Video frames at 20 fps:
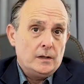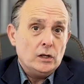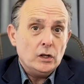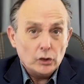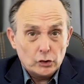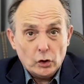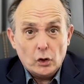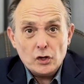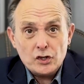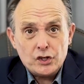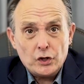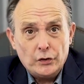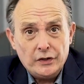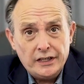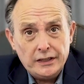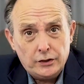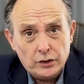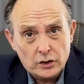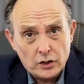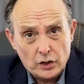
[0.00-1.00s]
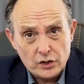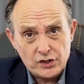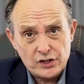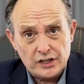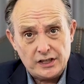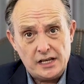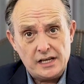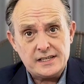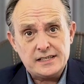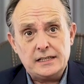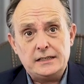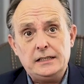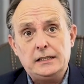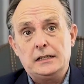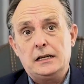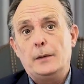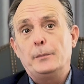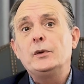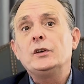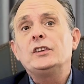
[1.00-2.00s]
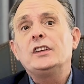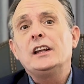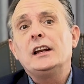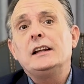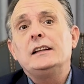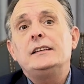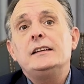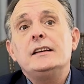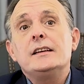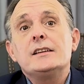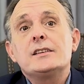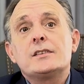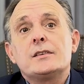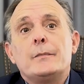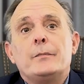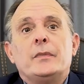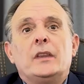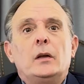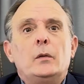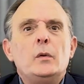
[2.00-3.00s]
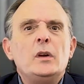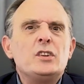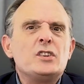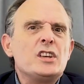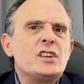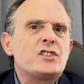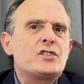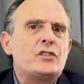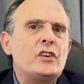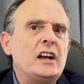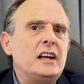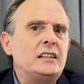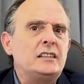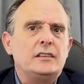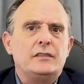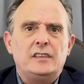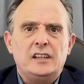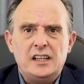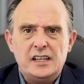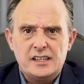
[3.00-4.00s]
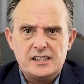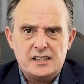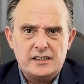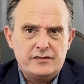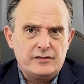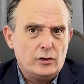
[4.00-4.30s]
You'd also need to consider setting up utilities, which is relatively easy.